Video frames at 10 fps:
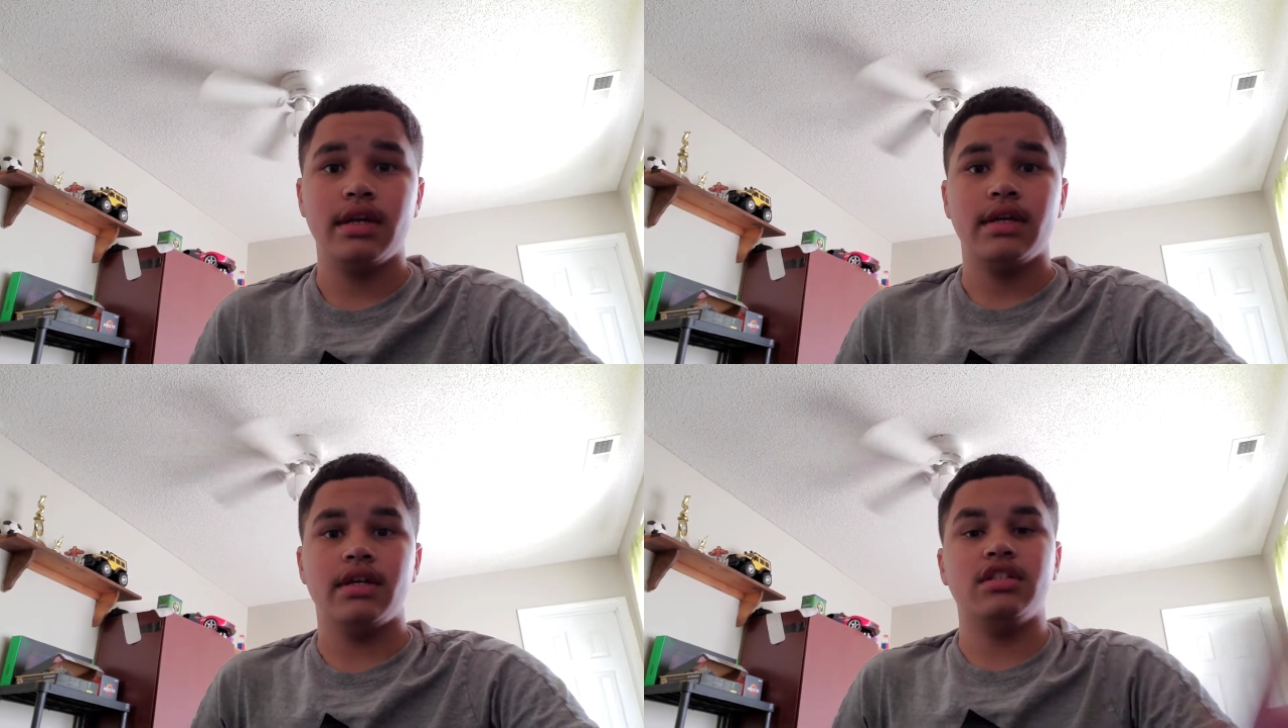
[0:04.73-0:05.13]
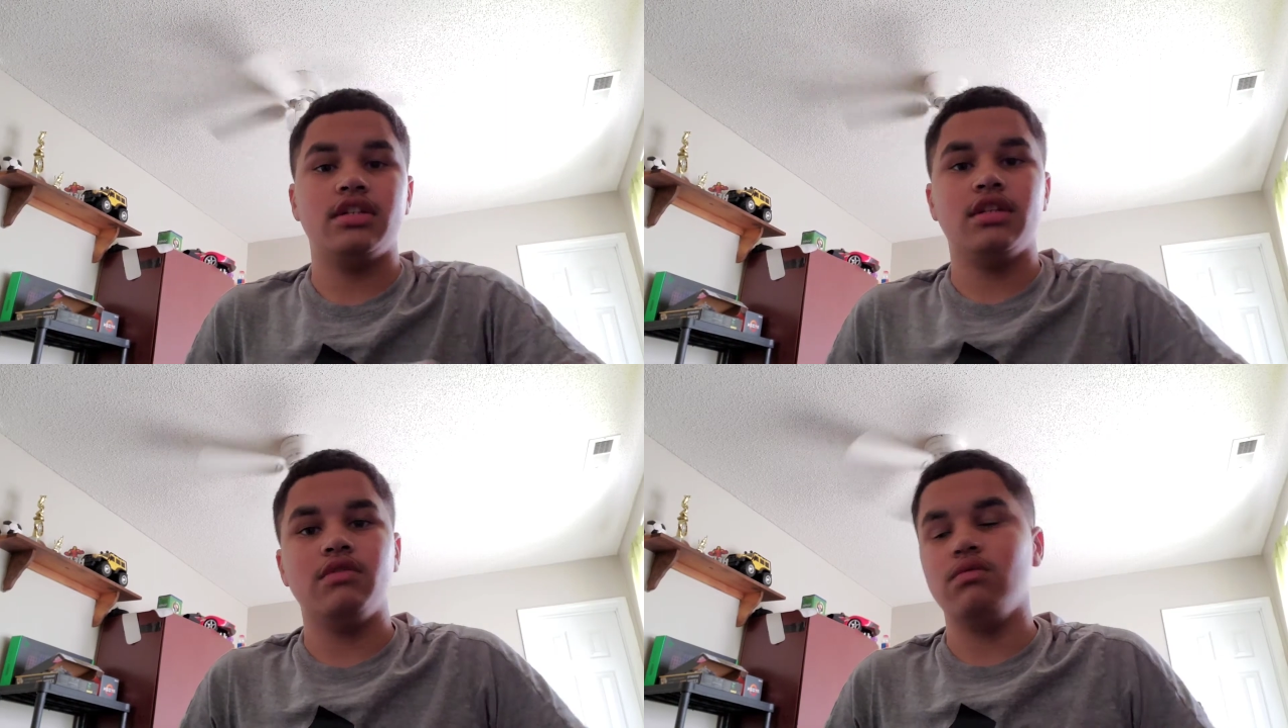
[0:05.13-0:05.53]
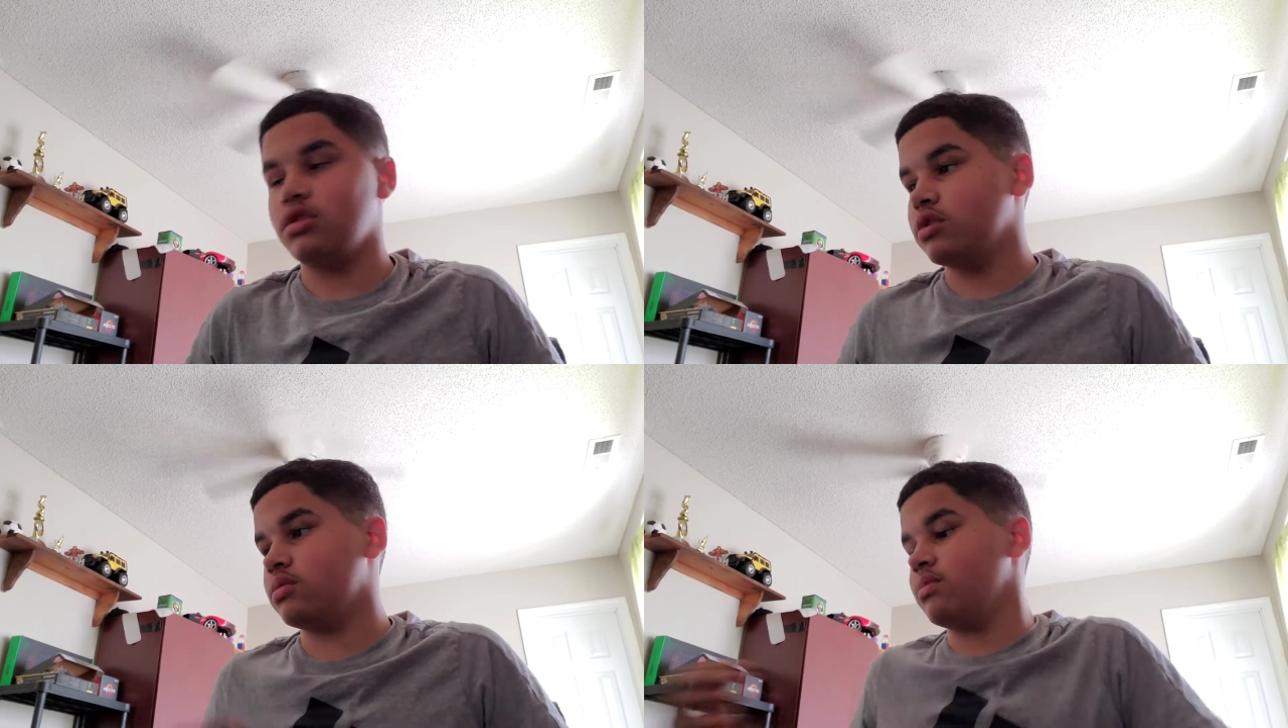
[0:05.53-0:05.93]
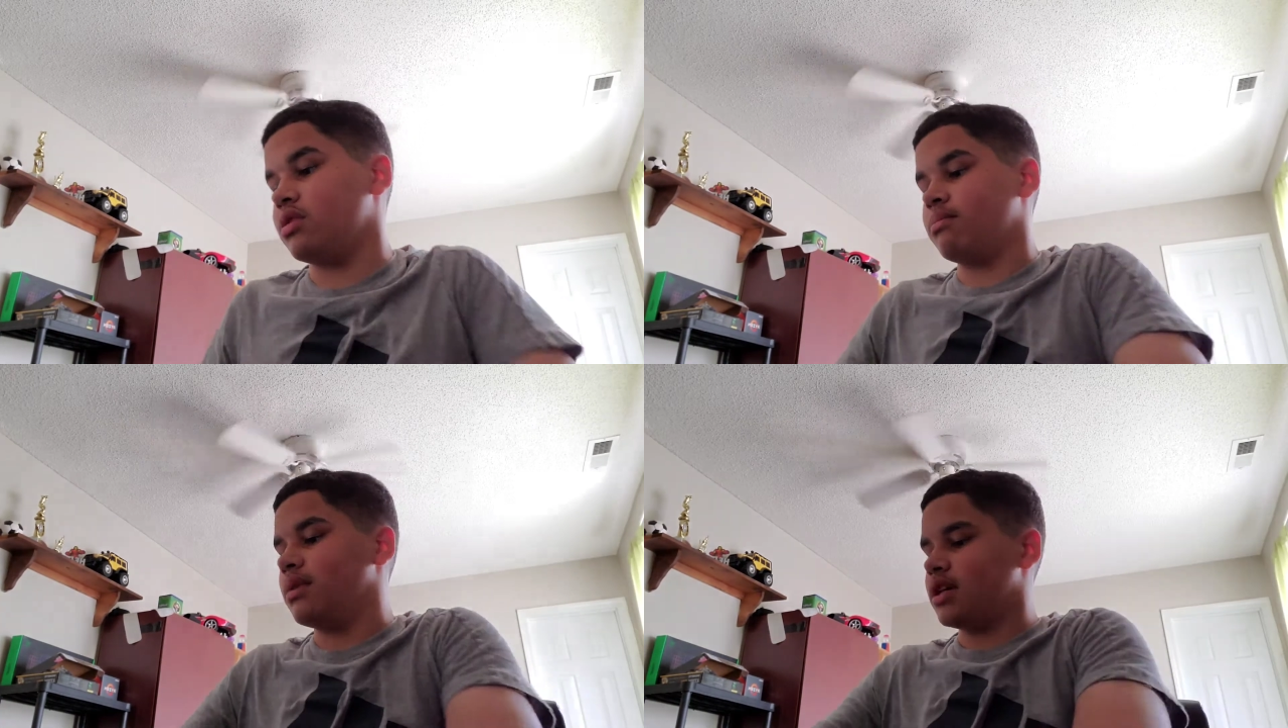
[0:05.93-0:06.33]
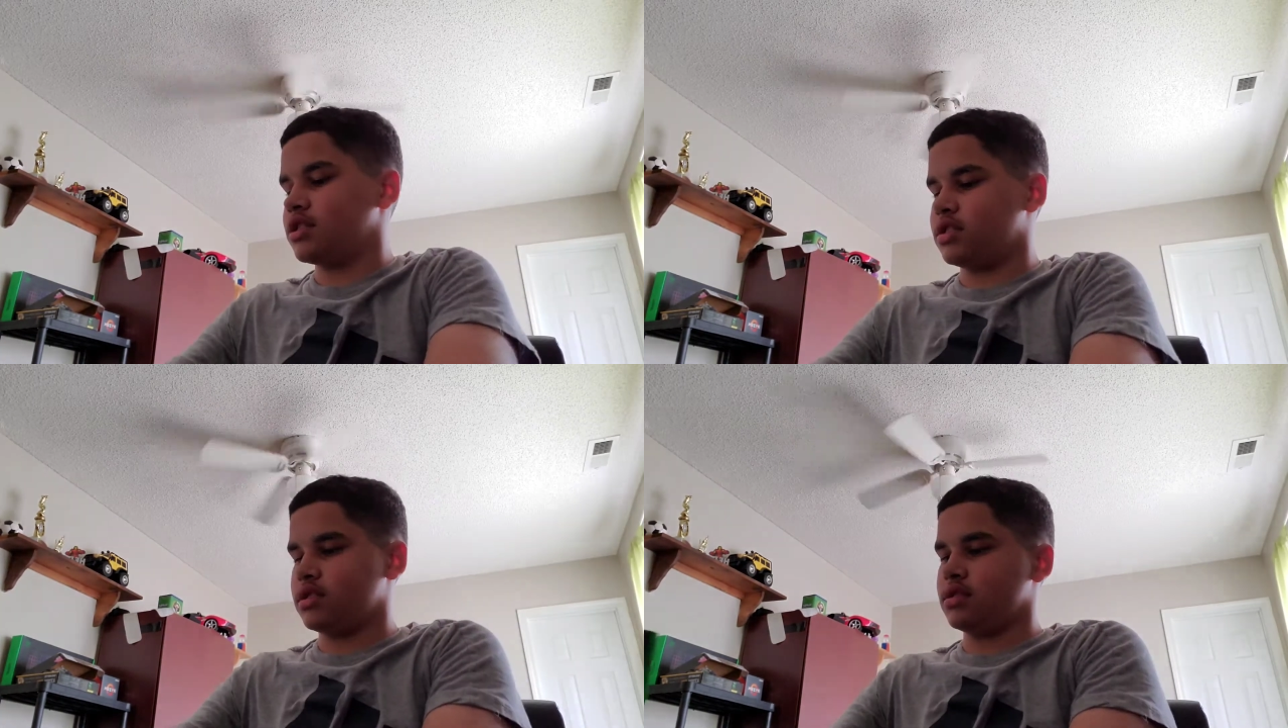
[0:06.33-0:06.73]
and today we're going to be
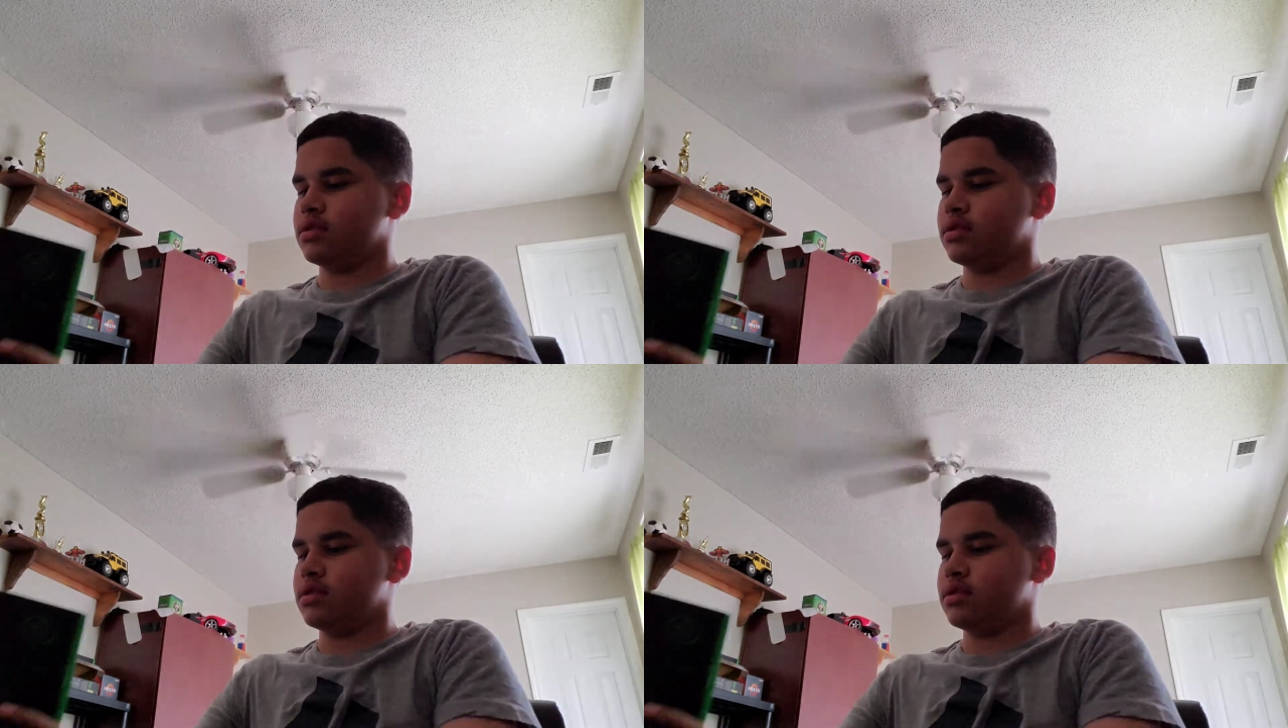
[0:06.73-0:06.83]
unboxing